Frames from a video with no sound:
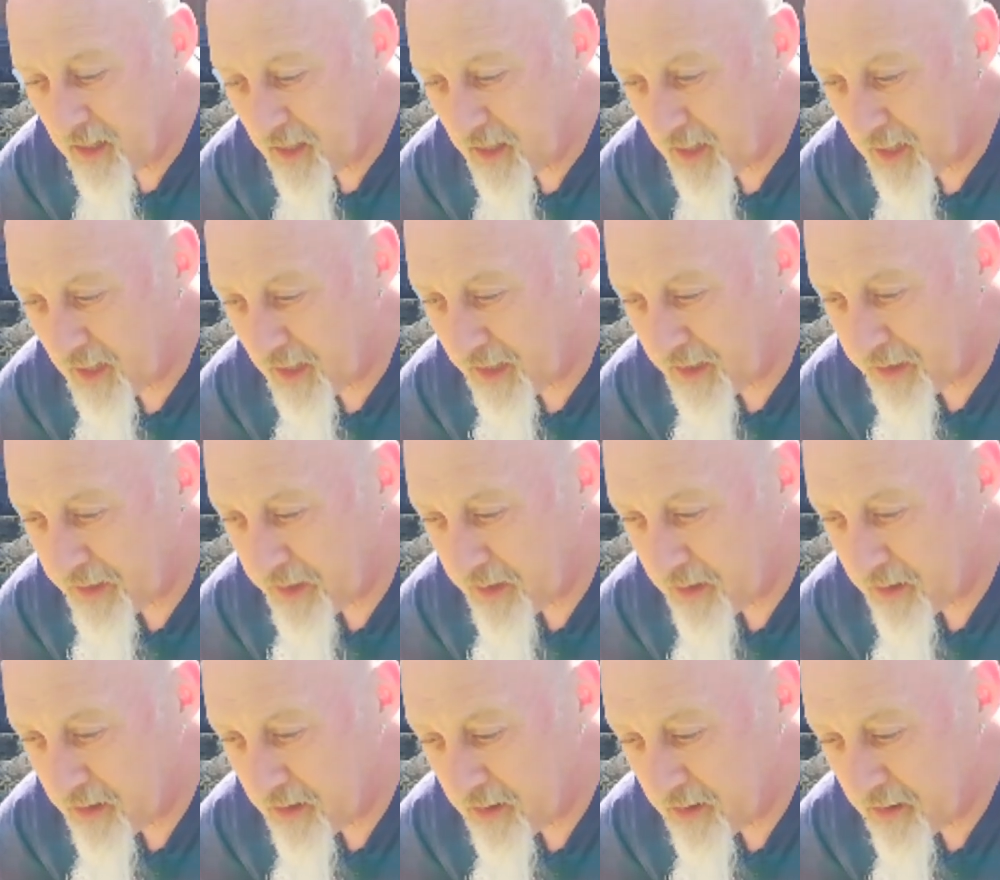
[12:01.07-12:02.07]
And
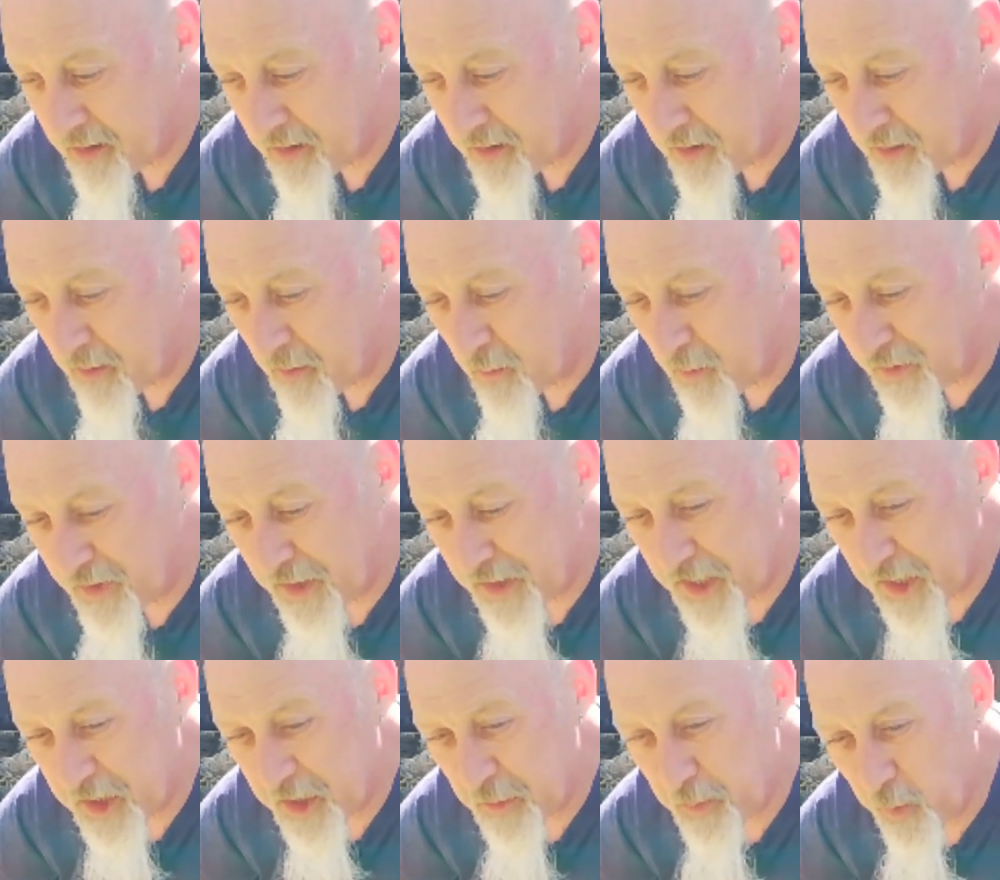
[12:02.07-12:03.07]
with the
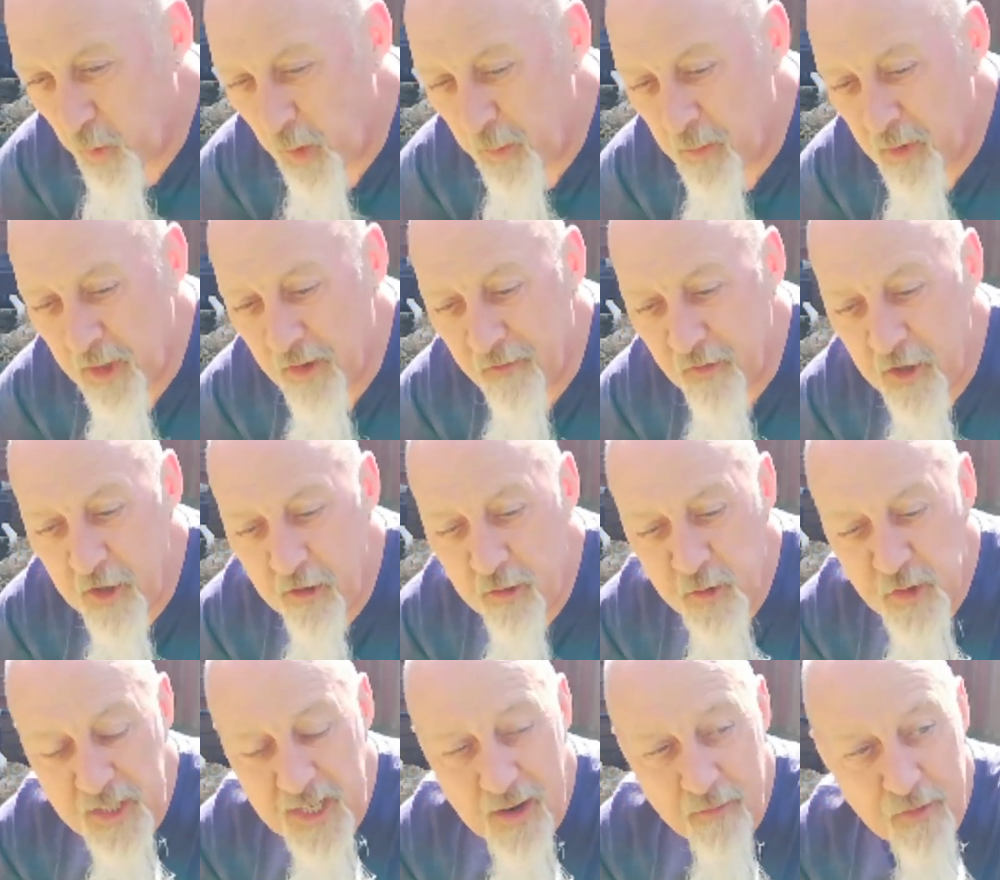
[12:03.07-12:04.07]
disappointment of
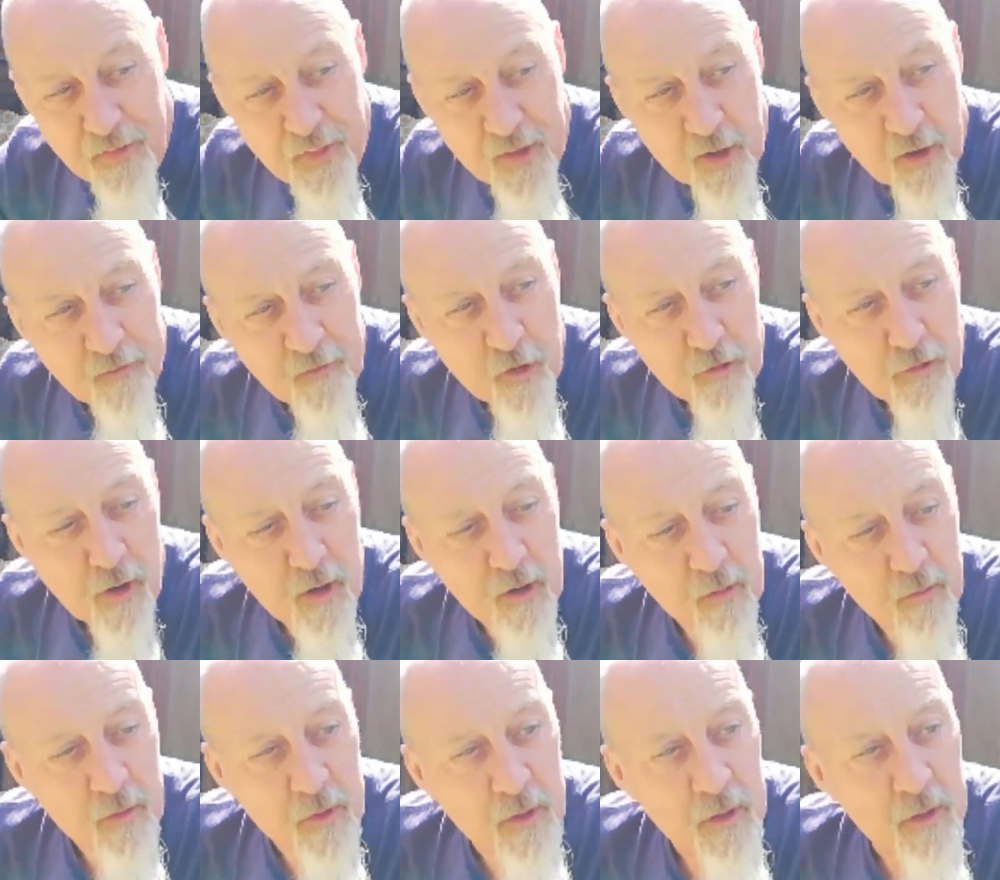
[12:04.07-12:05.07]
losing everything I've
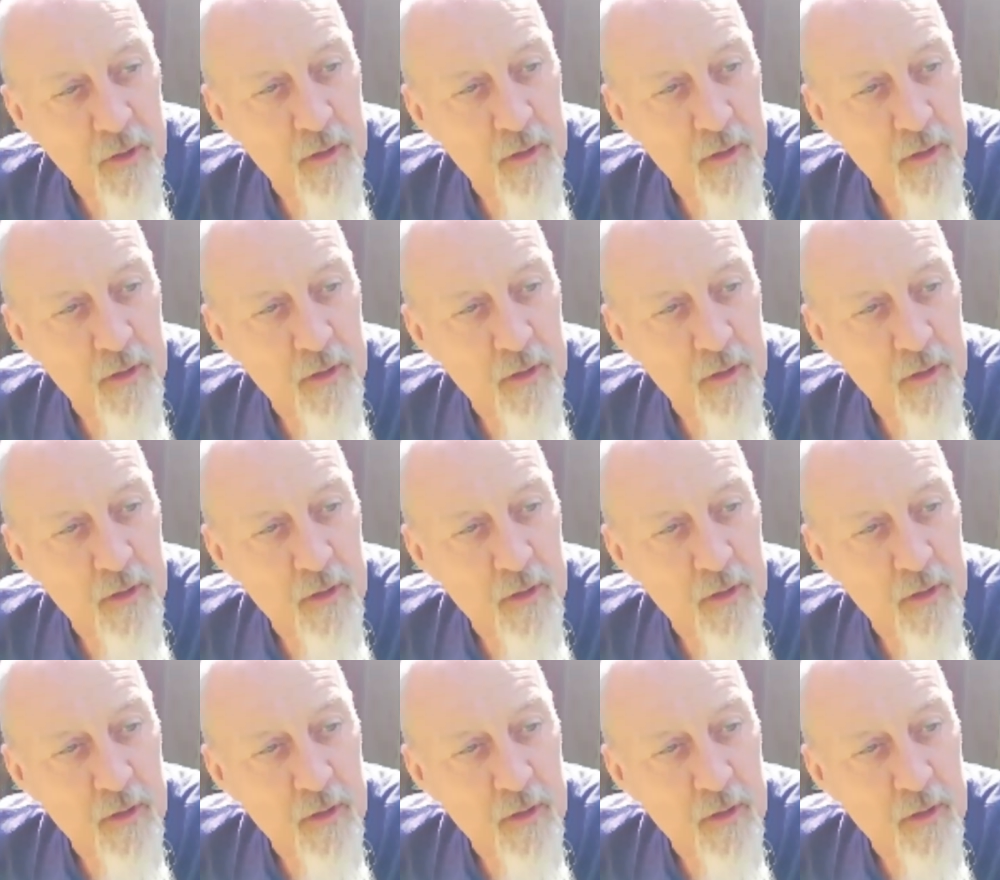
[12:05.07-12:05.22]
grown